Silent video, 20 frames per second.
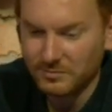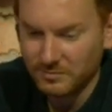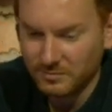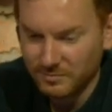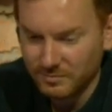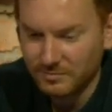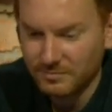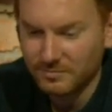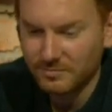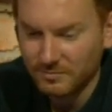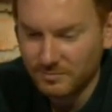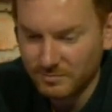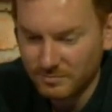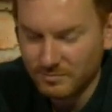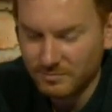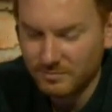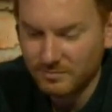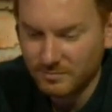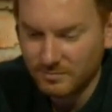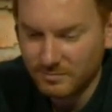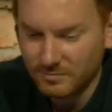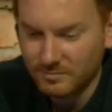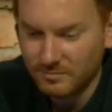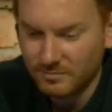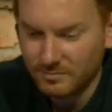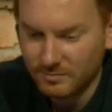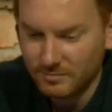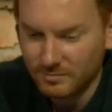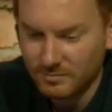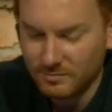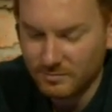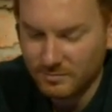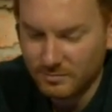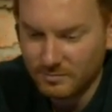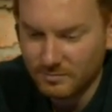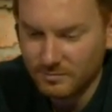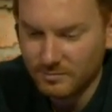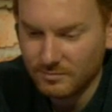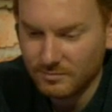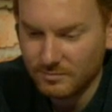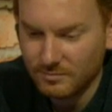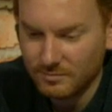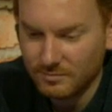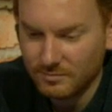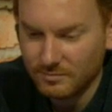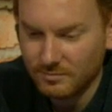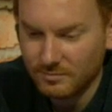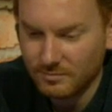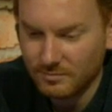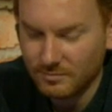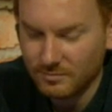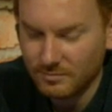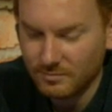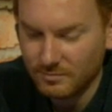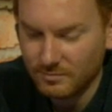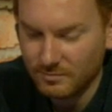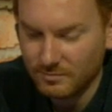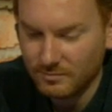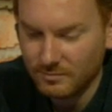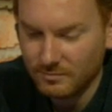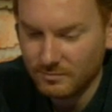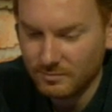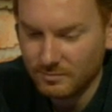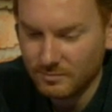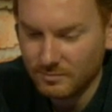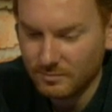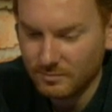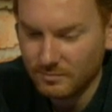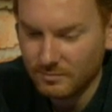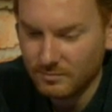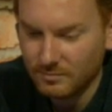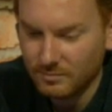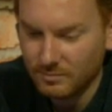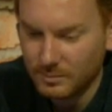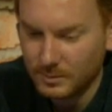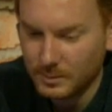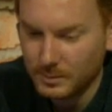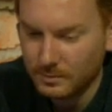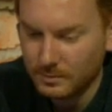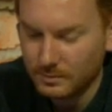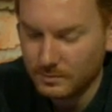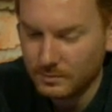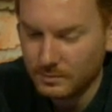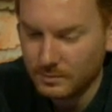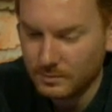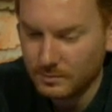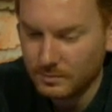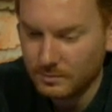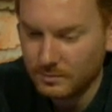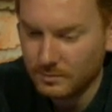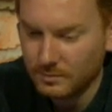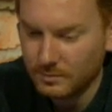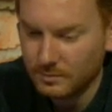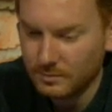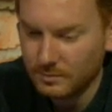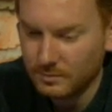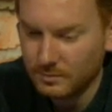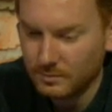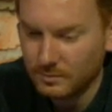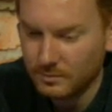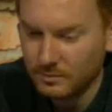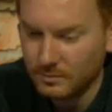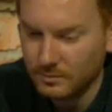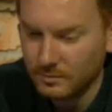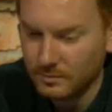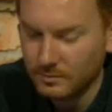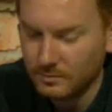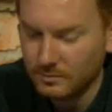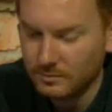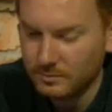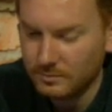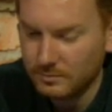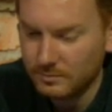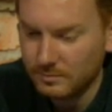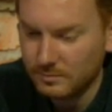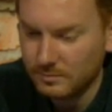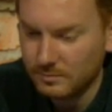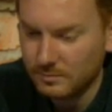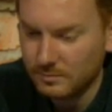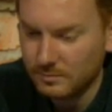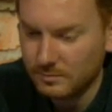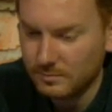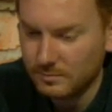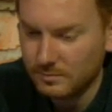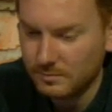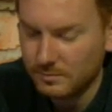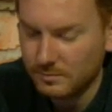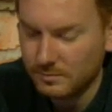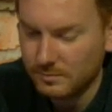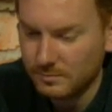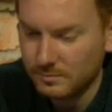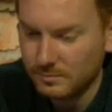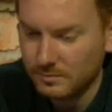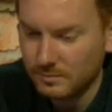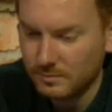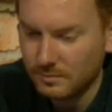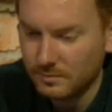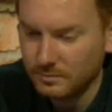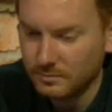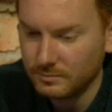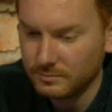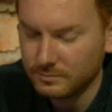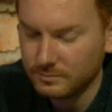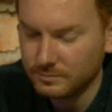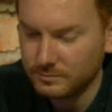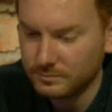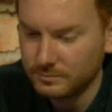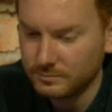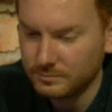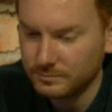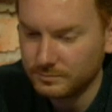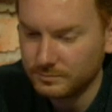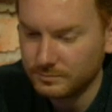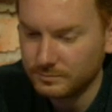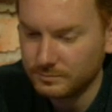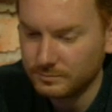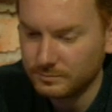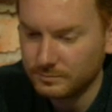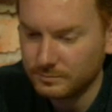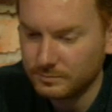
(silent)